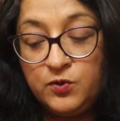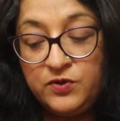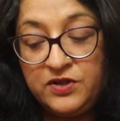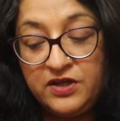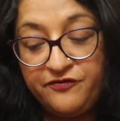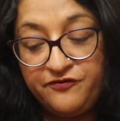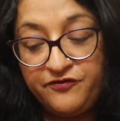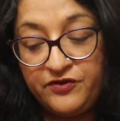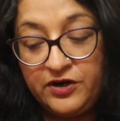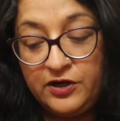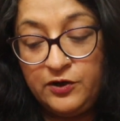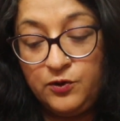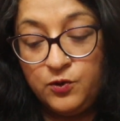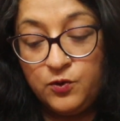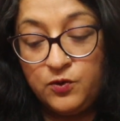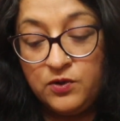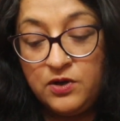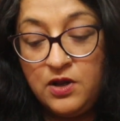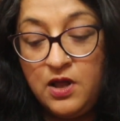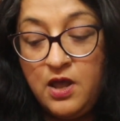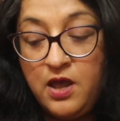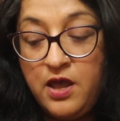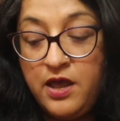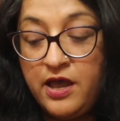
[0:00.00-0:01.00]
to their front door,
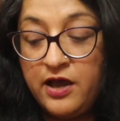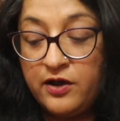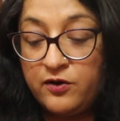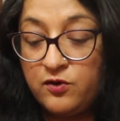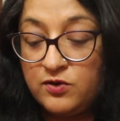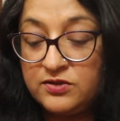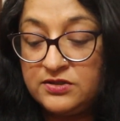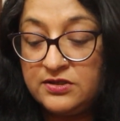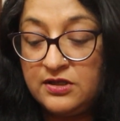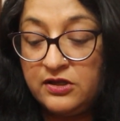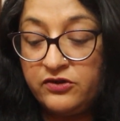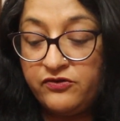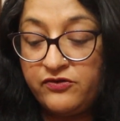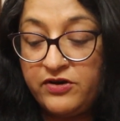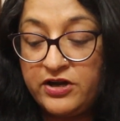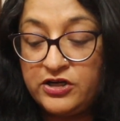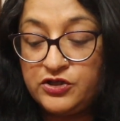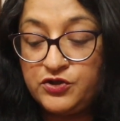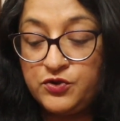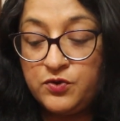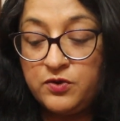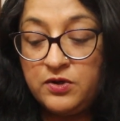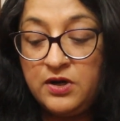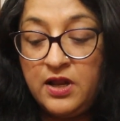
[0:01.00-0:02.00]
across the
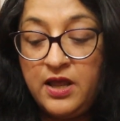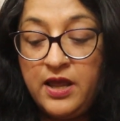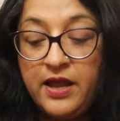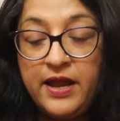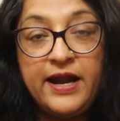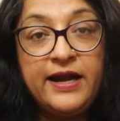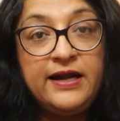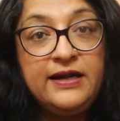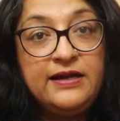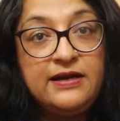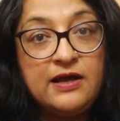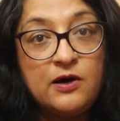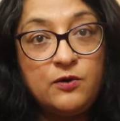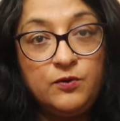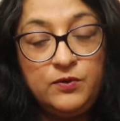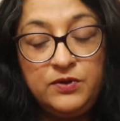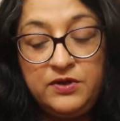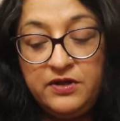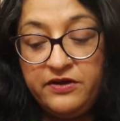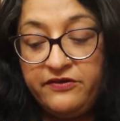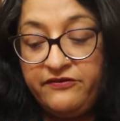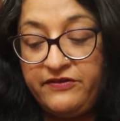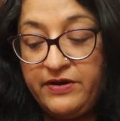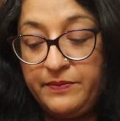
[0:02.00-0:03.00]
threshold and down
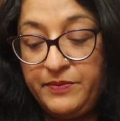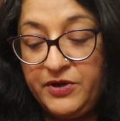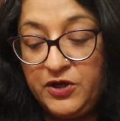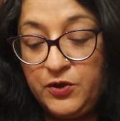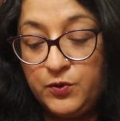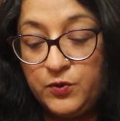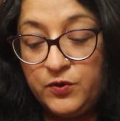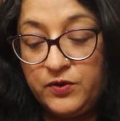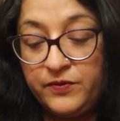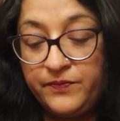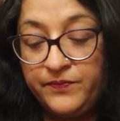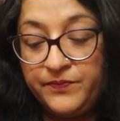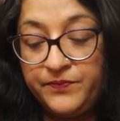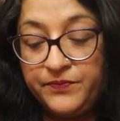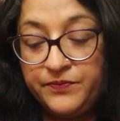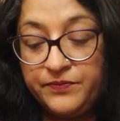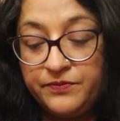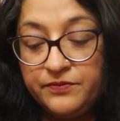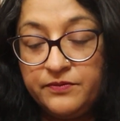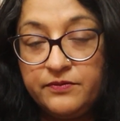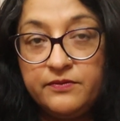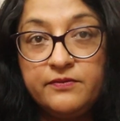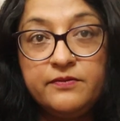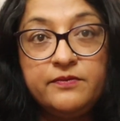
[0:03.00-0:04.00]
their rabbit hole.
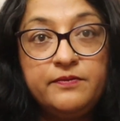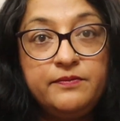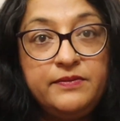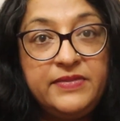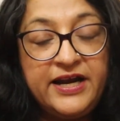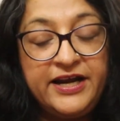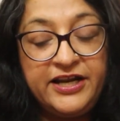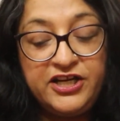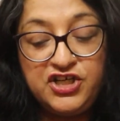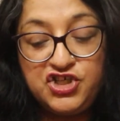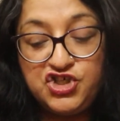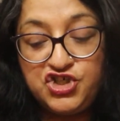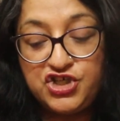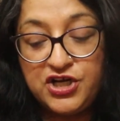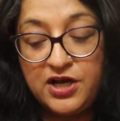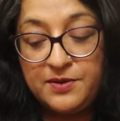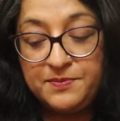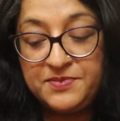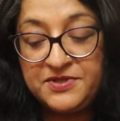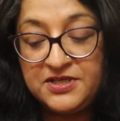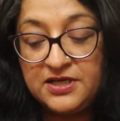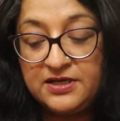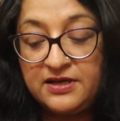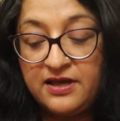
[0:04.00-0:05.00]
Blending
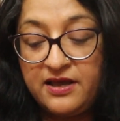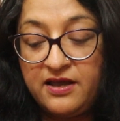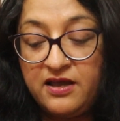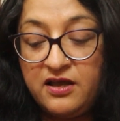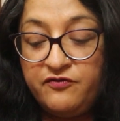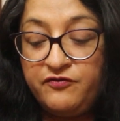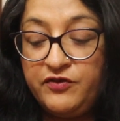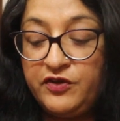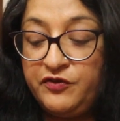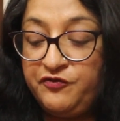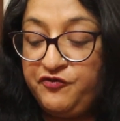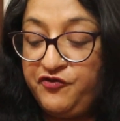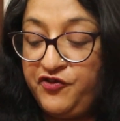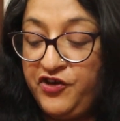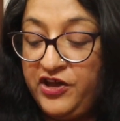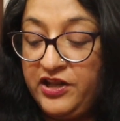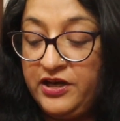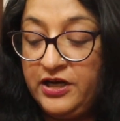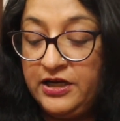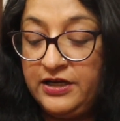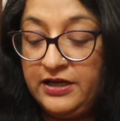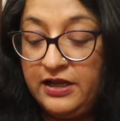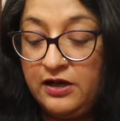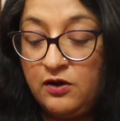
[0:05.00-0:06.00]
sharp satire with
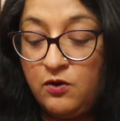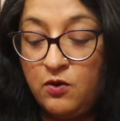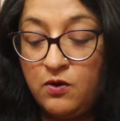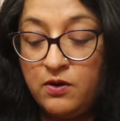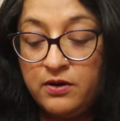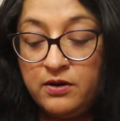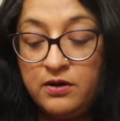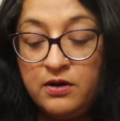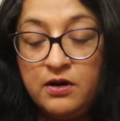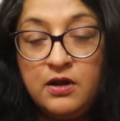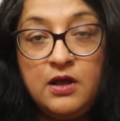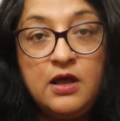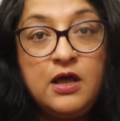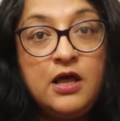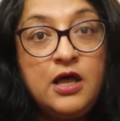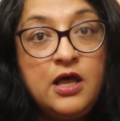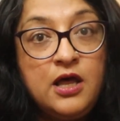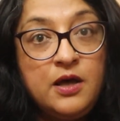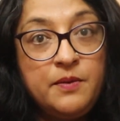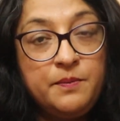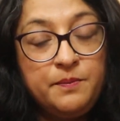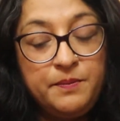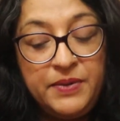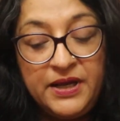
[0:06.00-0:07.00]
fairy tale horror,
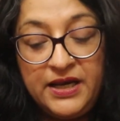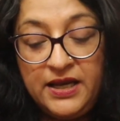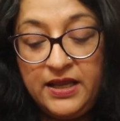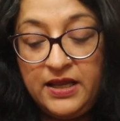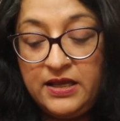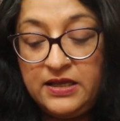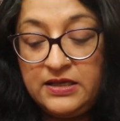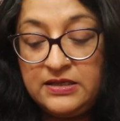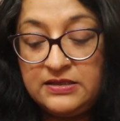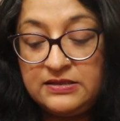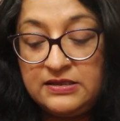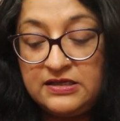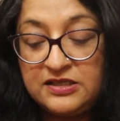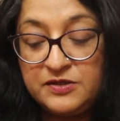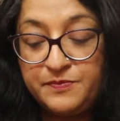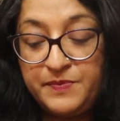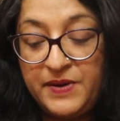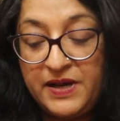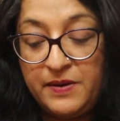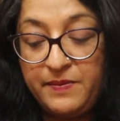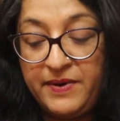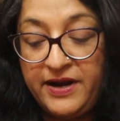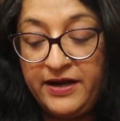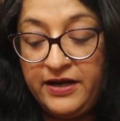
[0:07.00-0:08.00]
Bunny is a
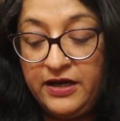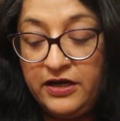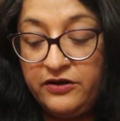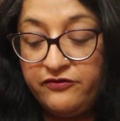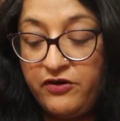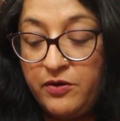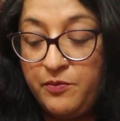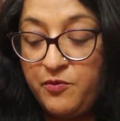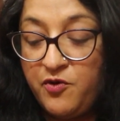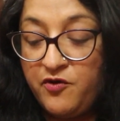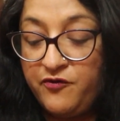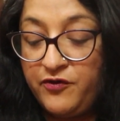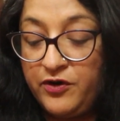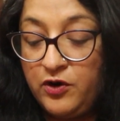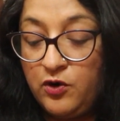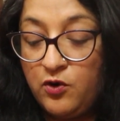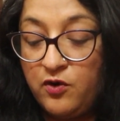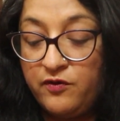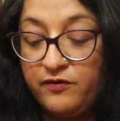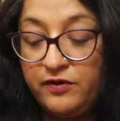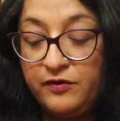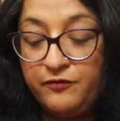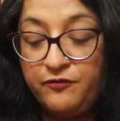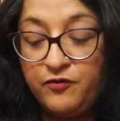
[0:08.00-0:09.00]
spellbinding trip of a
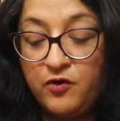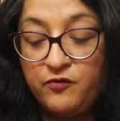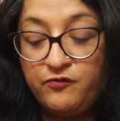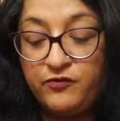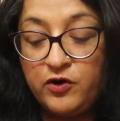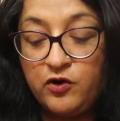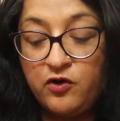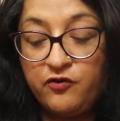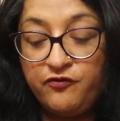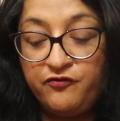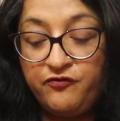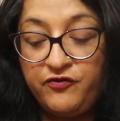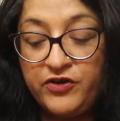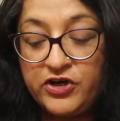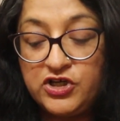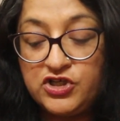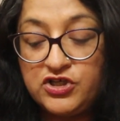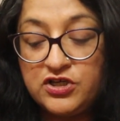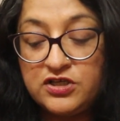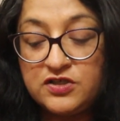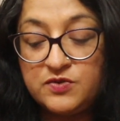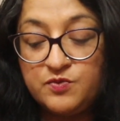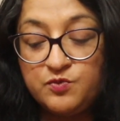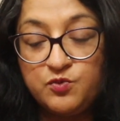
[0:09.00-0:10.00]
novel from one of
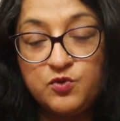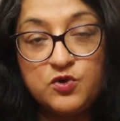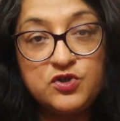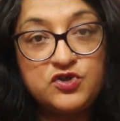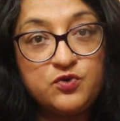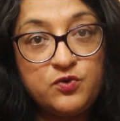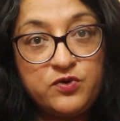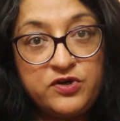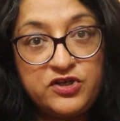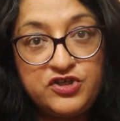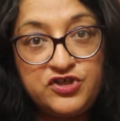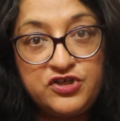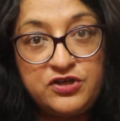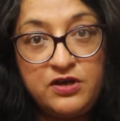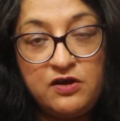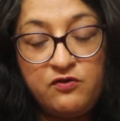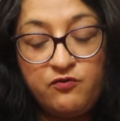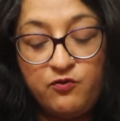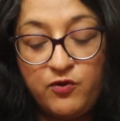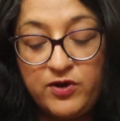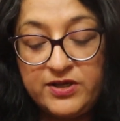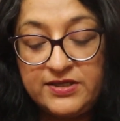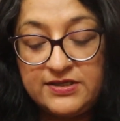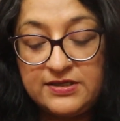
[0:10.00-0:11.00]
fiction's most original
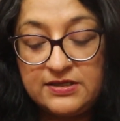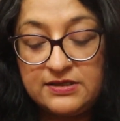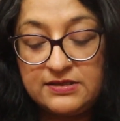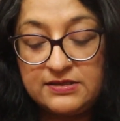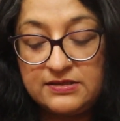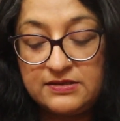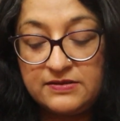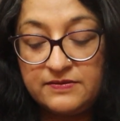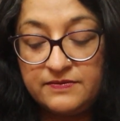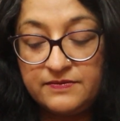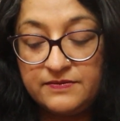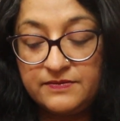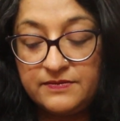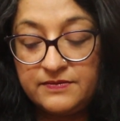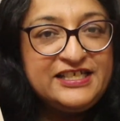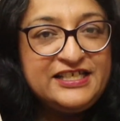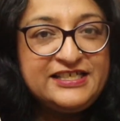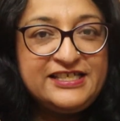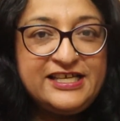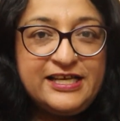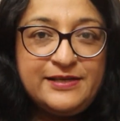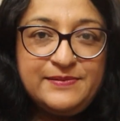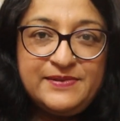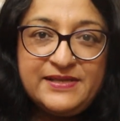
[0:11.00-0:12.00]
voices.
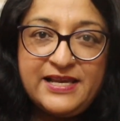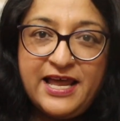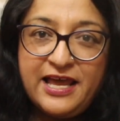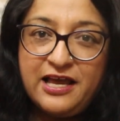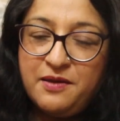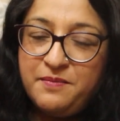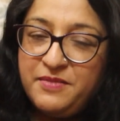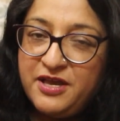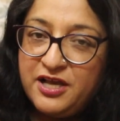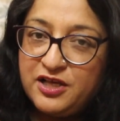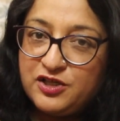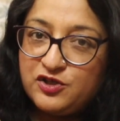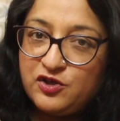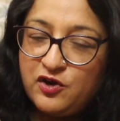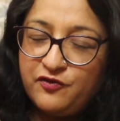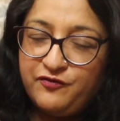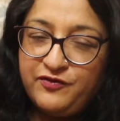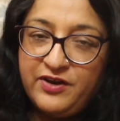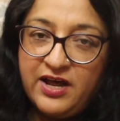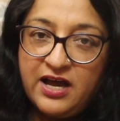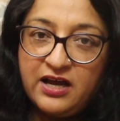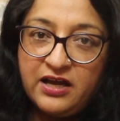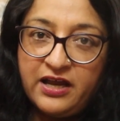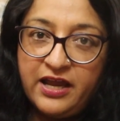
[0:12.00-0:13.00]
Seems like a mix
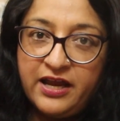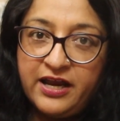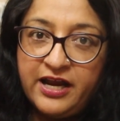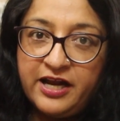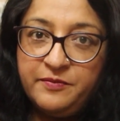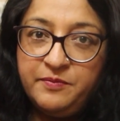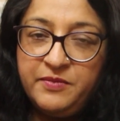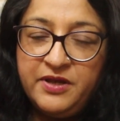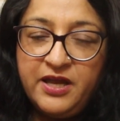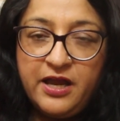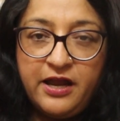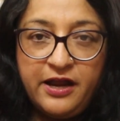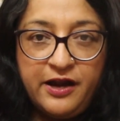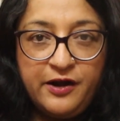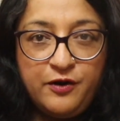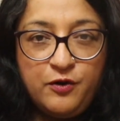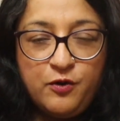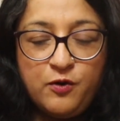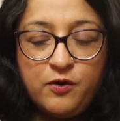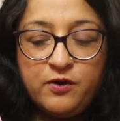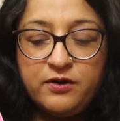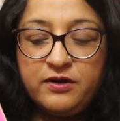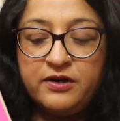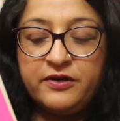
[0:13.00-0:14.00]
of dark academia and
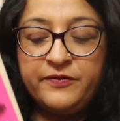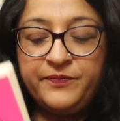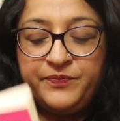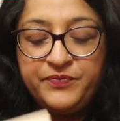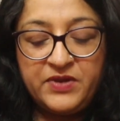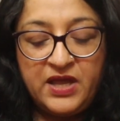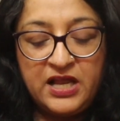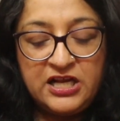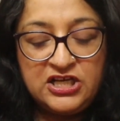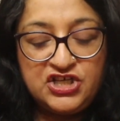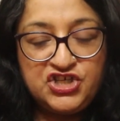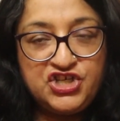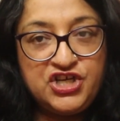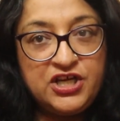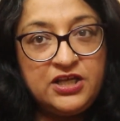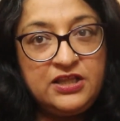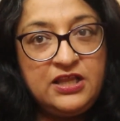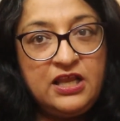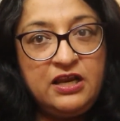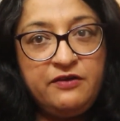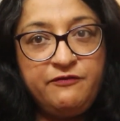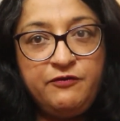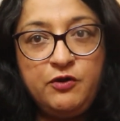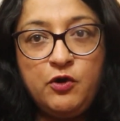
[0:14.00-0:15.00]
horror. I'll share
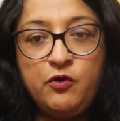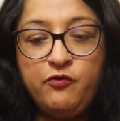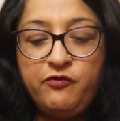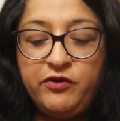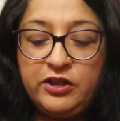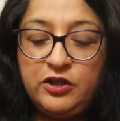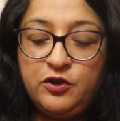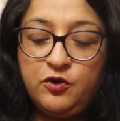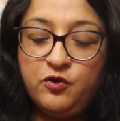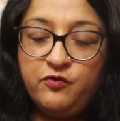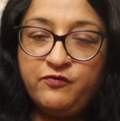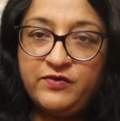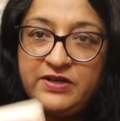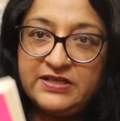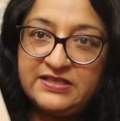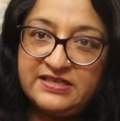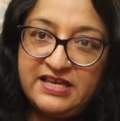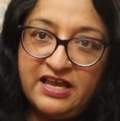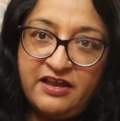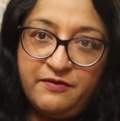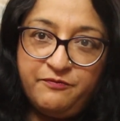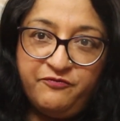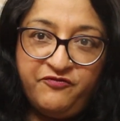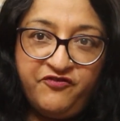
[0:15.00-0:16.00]
the review with you once
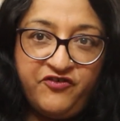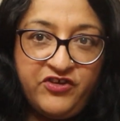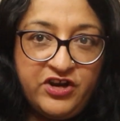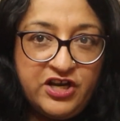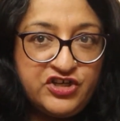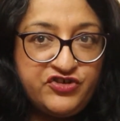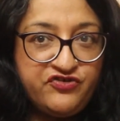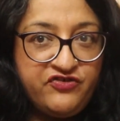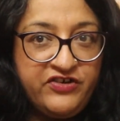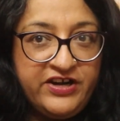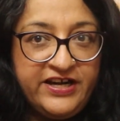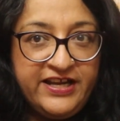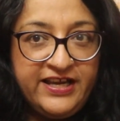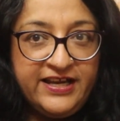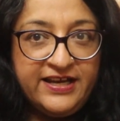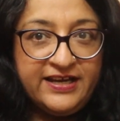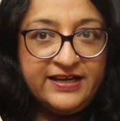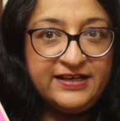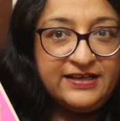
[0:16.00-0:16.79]
I am finished reading